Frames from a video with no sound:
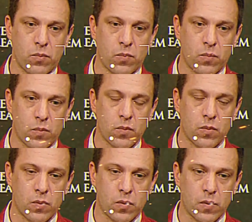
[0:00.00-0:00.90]
You're
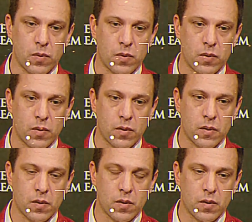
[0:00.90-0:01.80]
preparing for the
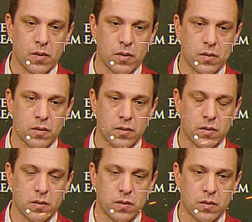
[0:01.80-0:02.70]
future
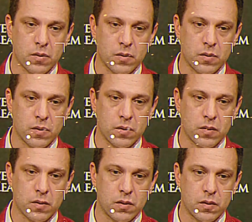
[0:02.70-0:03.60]
without panicking about the
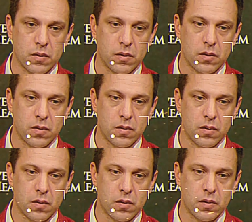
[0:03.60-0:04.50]
present.
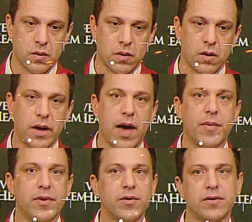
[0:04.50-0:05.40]
Plus,
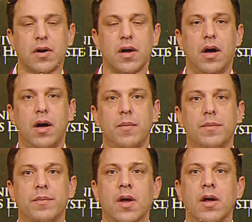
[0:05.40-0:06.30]
Williams
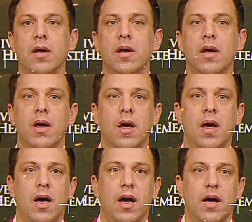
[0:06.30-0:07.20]
fits exactly what
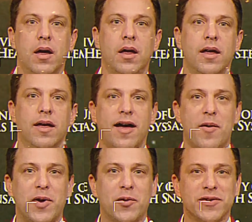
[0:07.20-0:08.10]
Steve
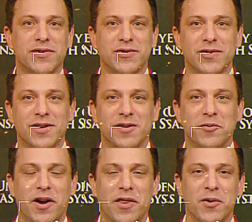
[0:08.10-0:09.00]
Spagnuolo
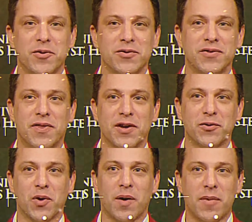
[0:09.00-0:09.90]
wants.
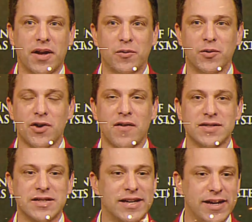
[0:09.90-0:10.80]
Aggressive
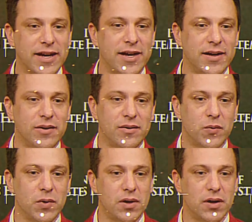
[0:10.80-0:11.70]
ball-hawking corners
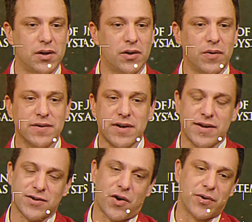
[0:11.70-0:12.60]
who aren't afraid to
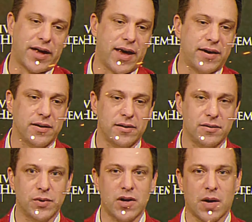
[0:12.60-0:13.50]
gamble a little and
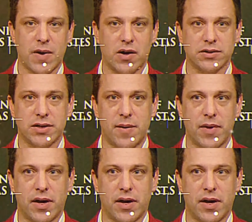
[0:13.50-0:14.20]
make plays.